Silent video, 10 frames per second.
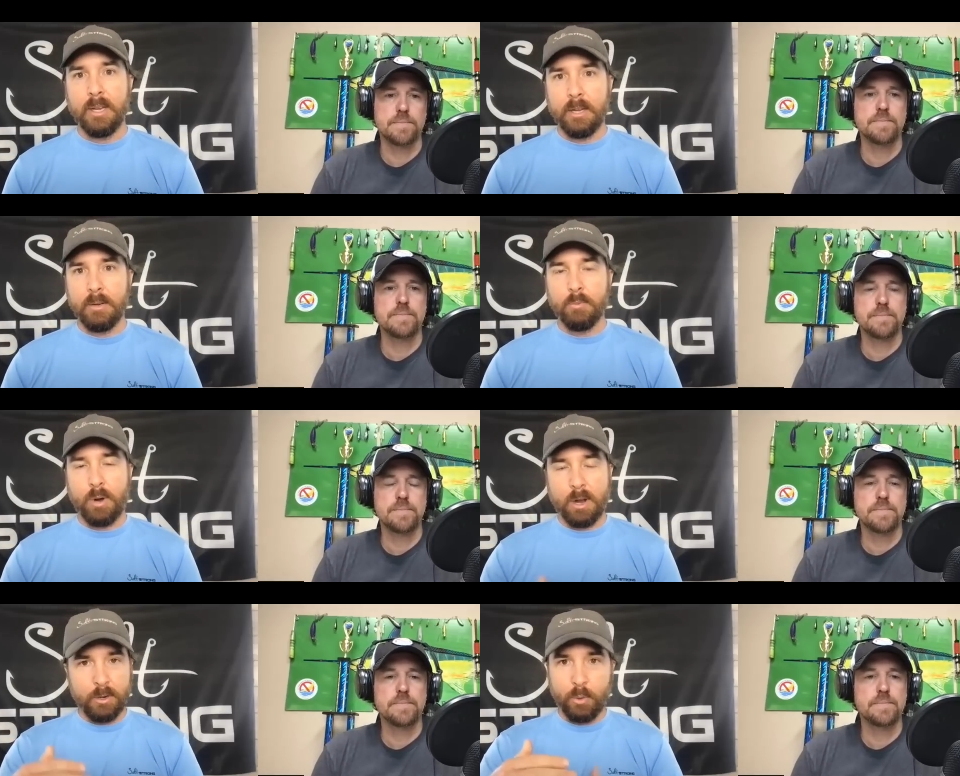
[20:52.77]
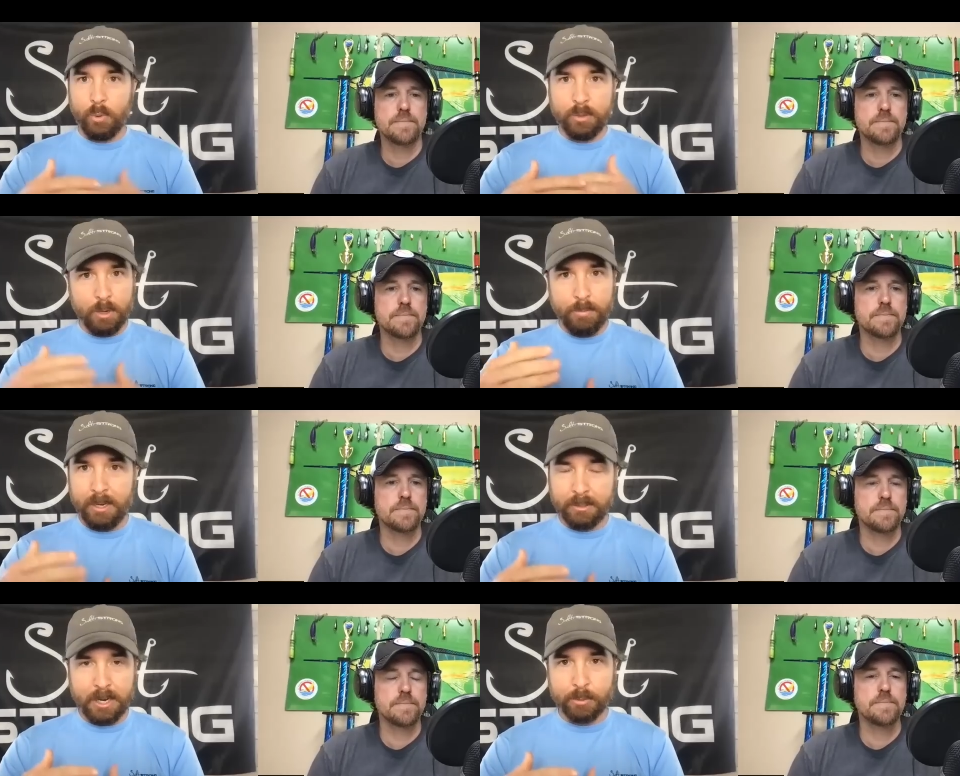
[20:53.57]
Speaker 1: And water and oil don't
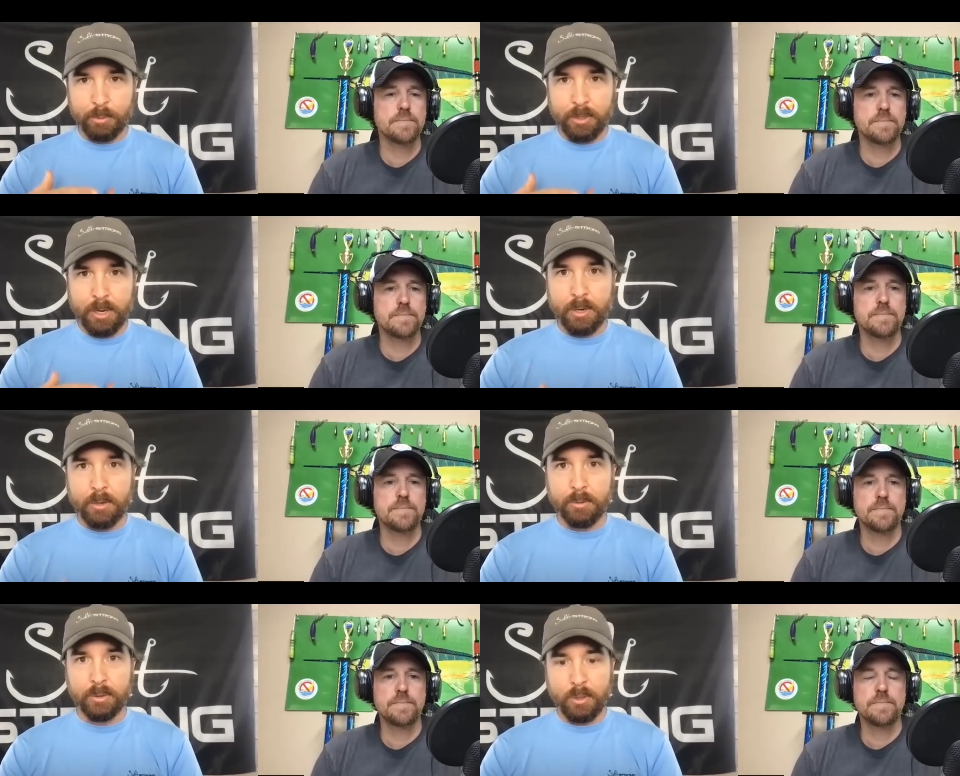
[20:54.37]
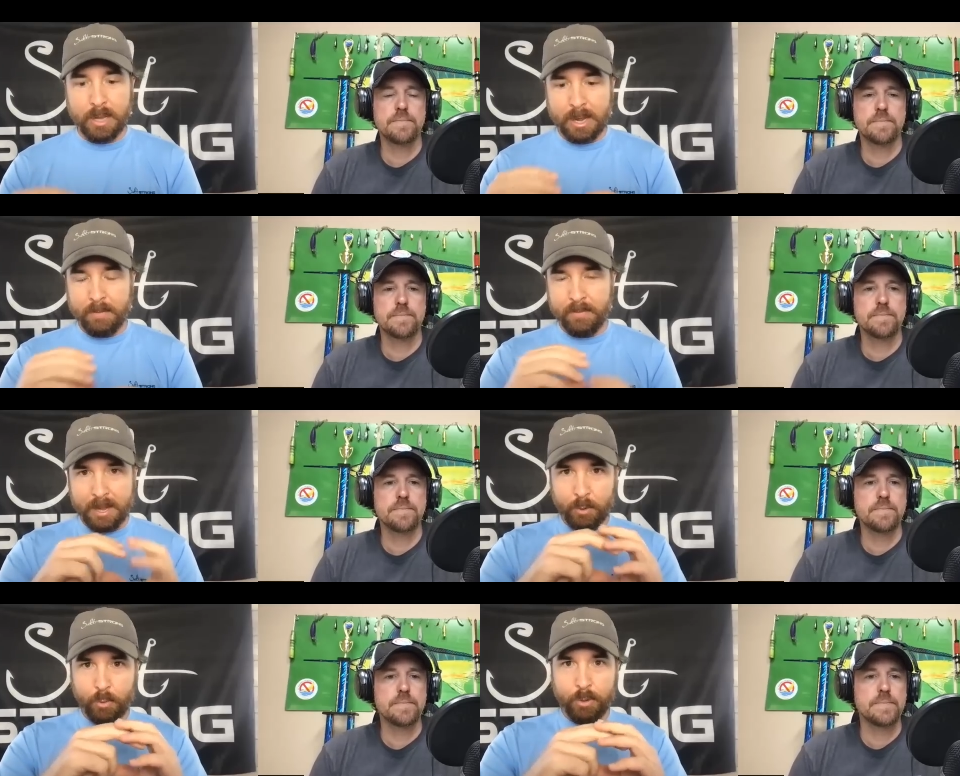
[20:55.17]
mix, as we know, so that
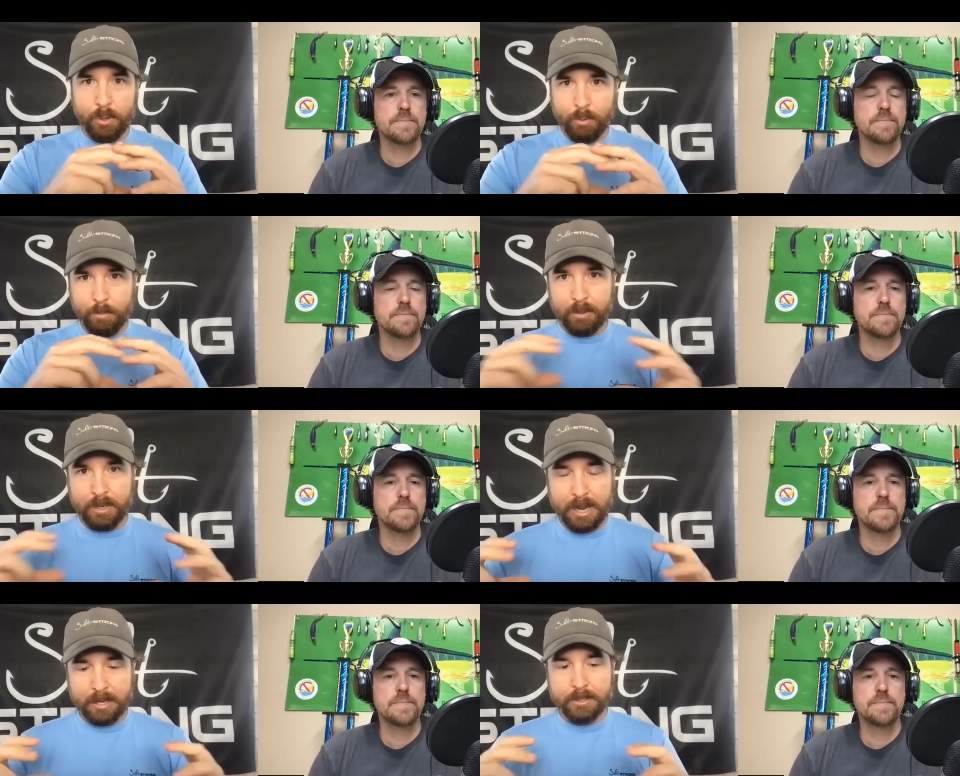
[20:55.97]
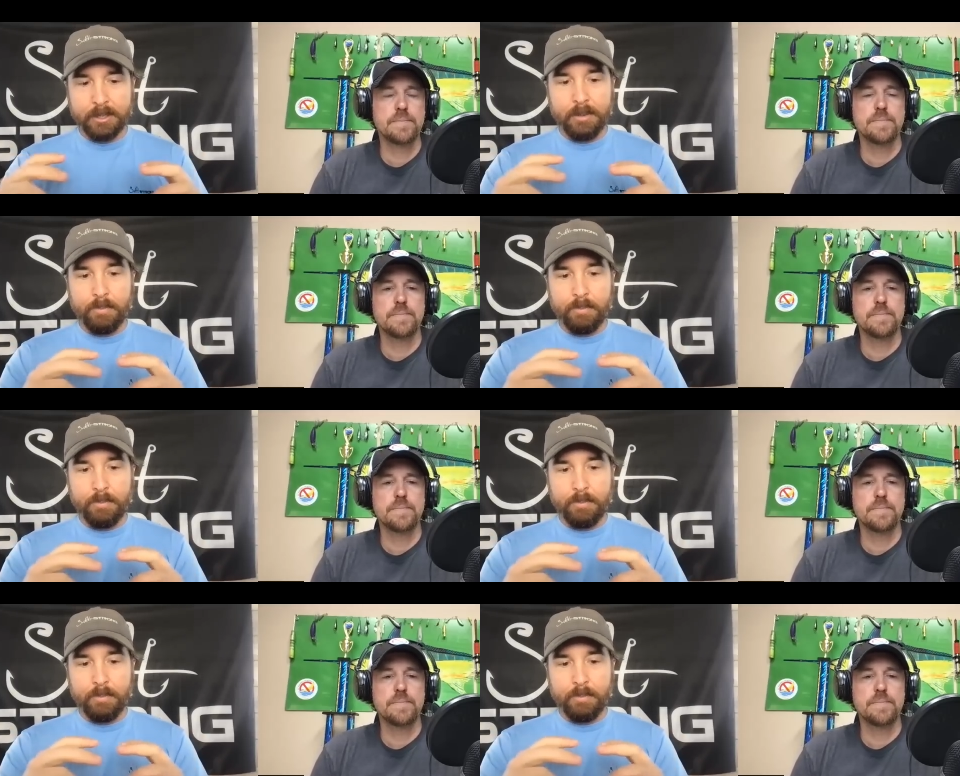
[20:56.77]
that oil will protect.